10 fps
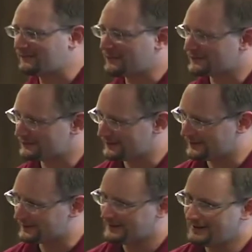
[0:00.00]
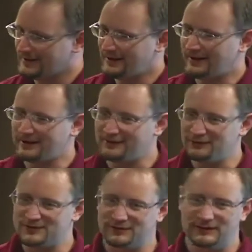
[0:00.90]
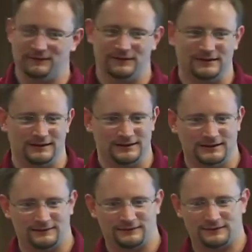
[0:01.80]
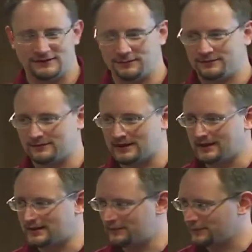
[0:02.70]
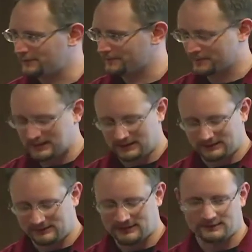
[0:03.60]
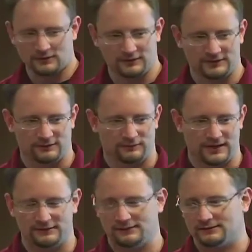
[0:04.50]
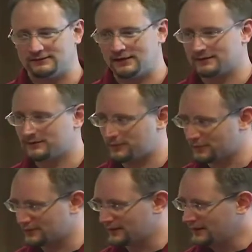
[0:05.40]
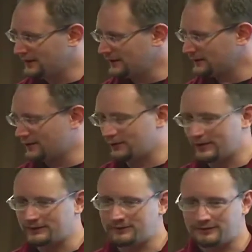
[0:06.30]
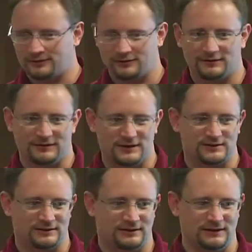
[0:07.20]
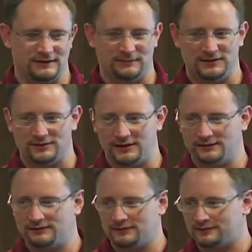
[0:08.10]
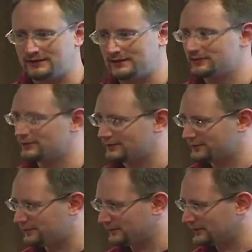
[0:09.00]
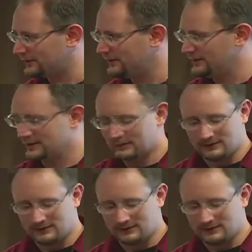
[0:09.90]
like you're getting frustrated. And usually if you can get in, for example, through the gatekeeper, and instead of going to your basic tech support, go in through the organization and then be transferred to the internal support.